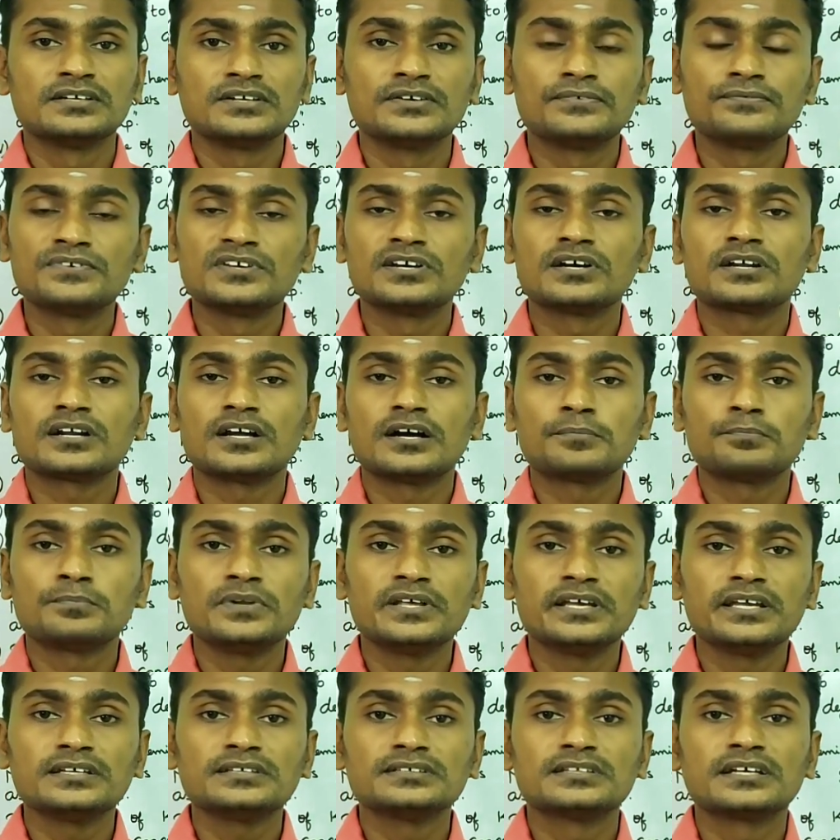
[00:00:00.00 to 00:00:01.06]
If we are
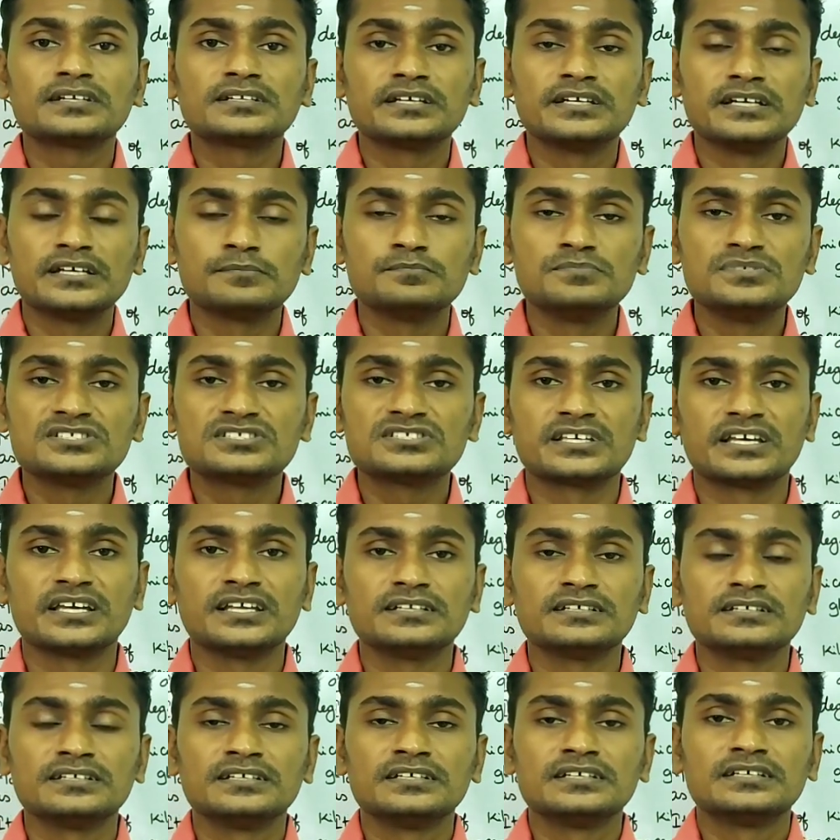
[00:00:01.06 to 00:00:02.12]
applying that
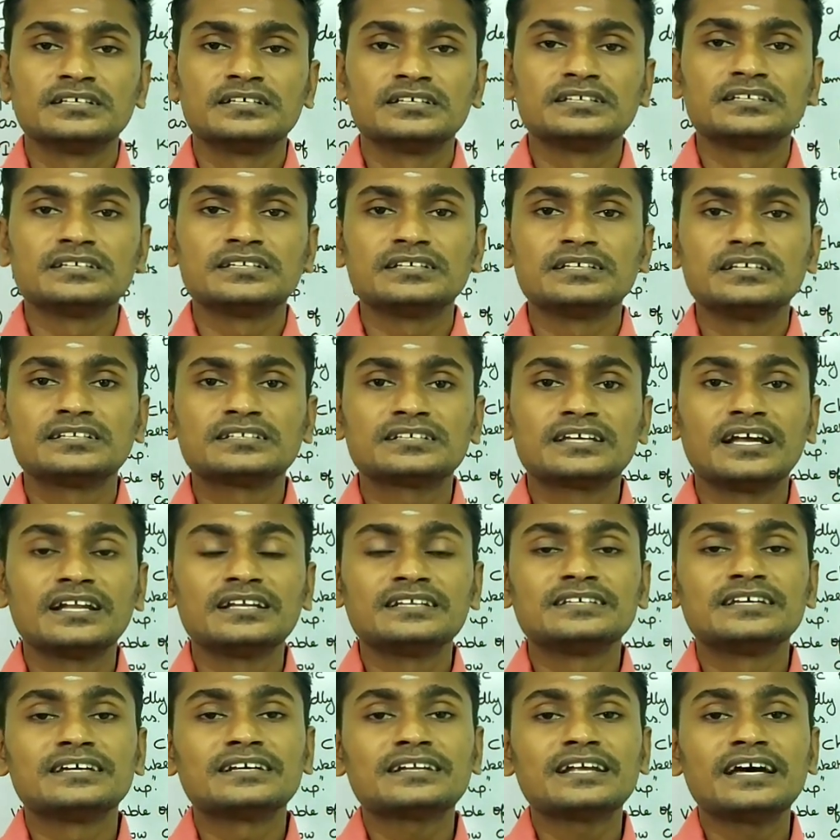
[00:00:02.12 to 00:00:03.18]
herbicide, it
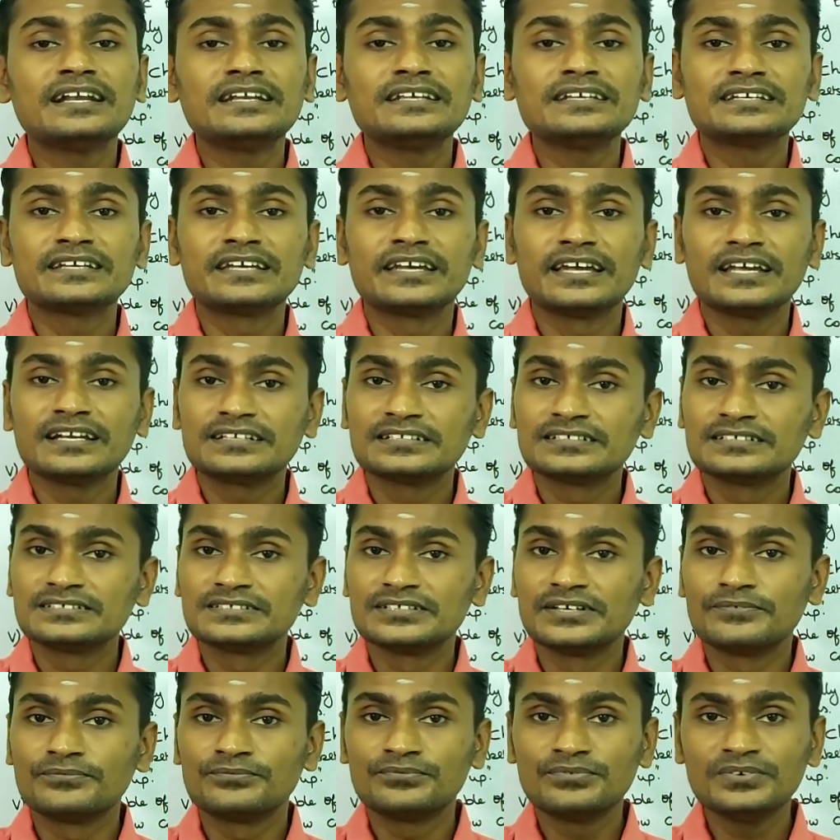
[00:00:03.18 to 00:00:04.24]
can eradicate
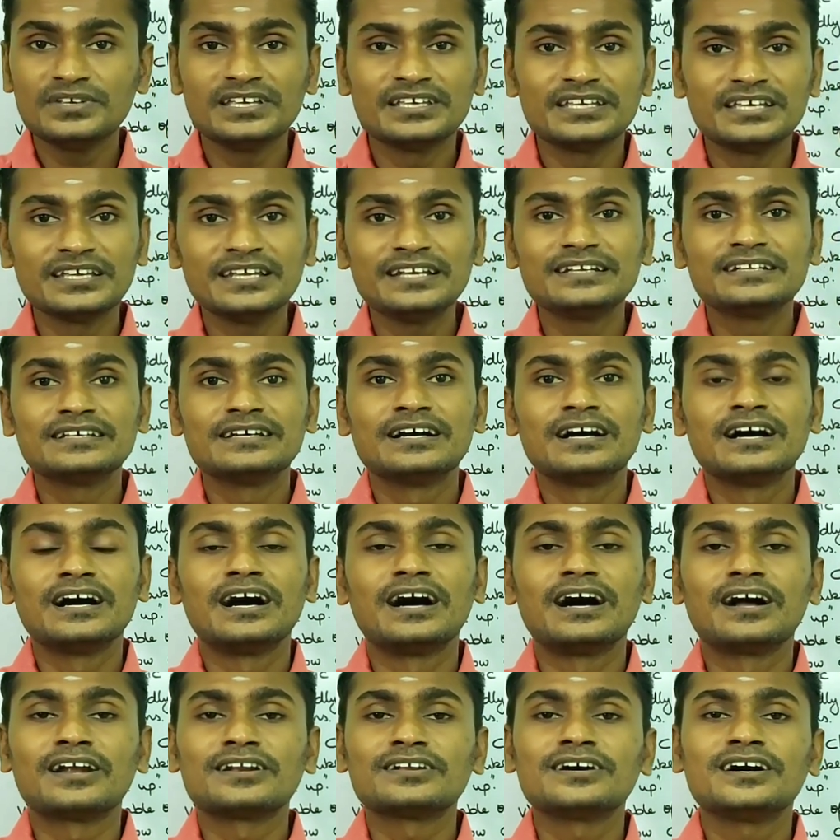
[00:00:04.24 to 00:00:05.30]
the weed
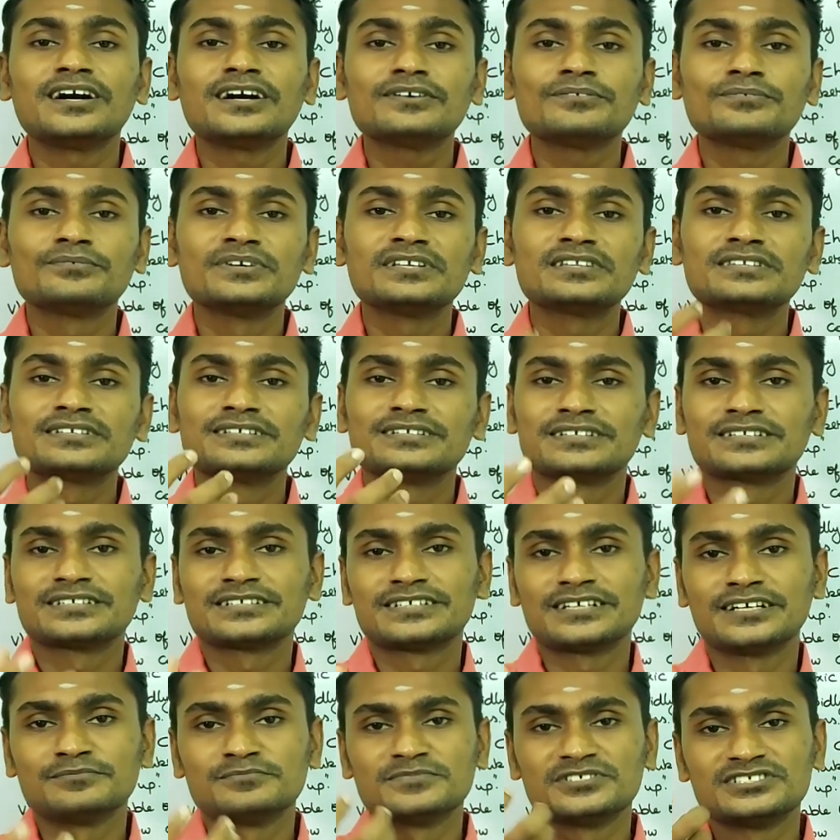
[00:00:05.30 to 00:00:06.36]
along with
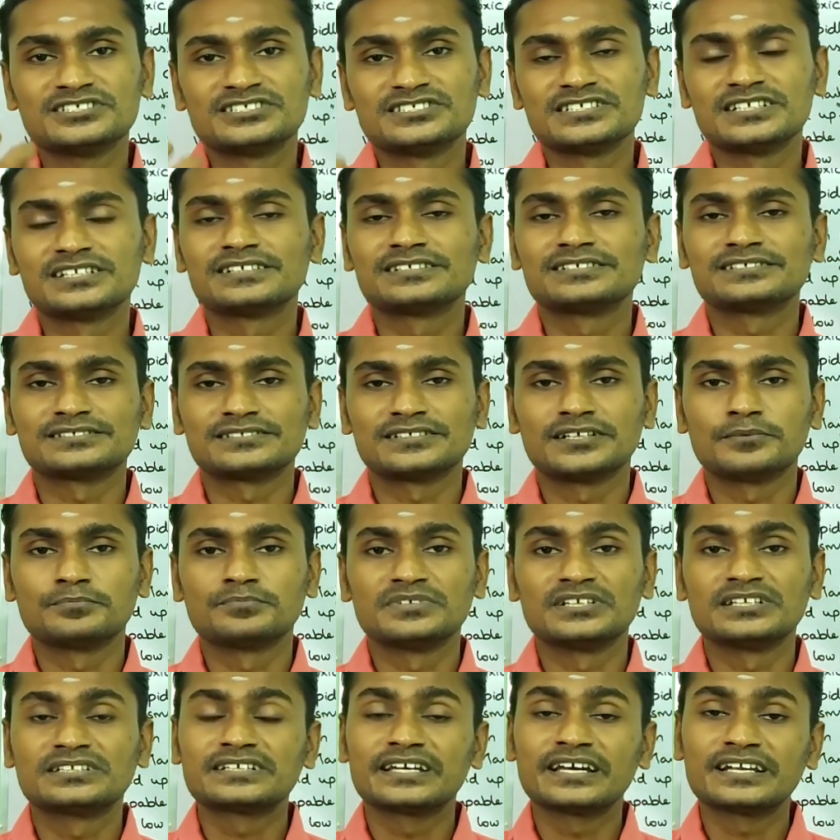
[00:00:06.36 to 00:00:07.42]
commercial
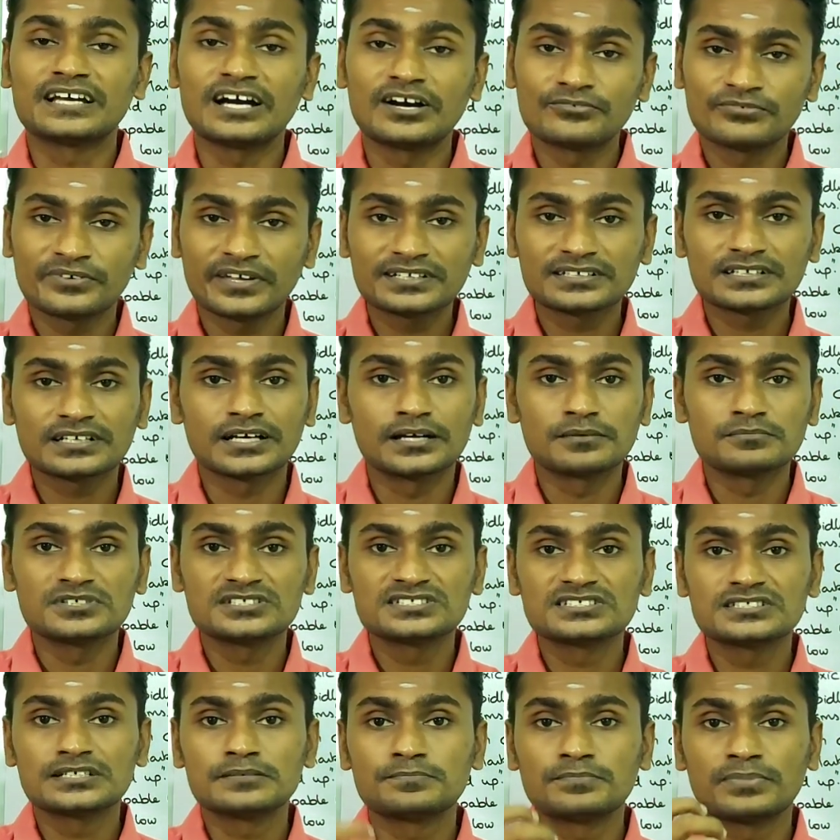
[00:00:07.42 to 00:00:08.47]
crop. It can affect
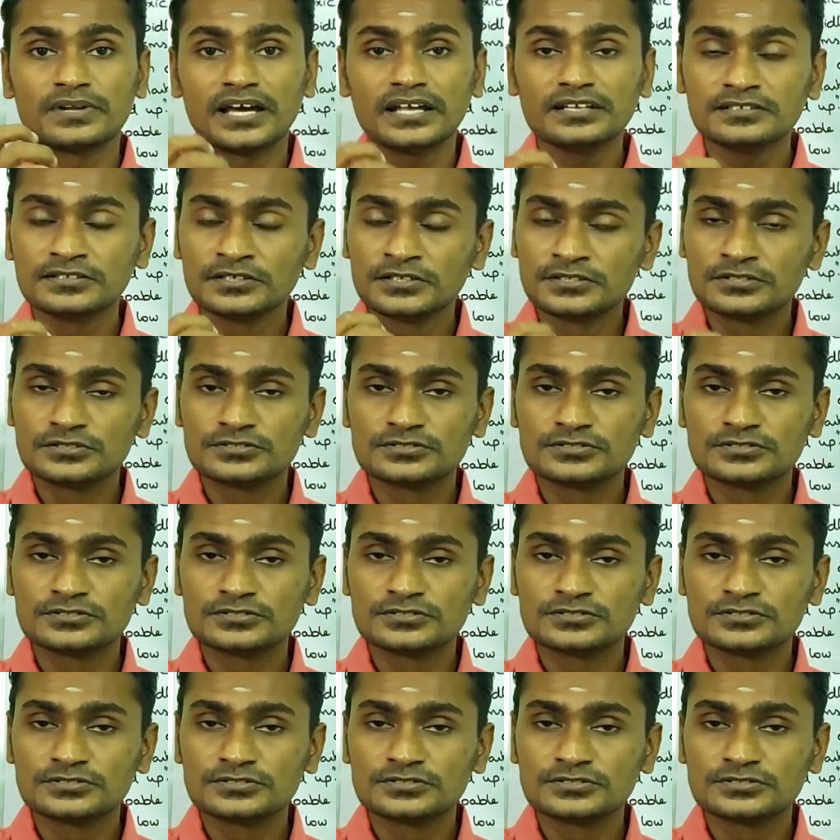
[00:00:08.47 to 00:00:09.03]
commercial plant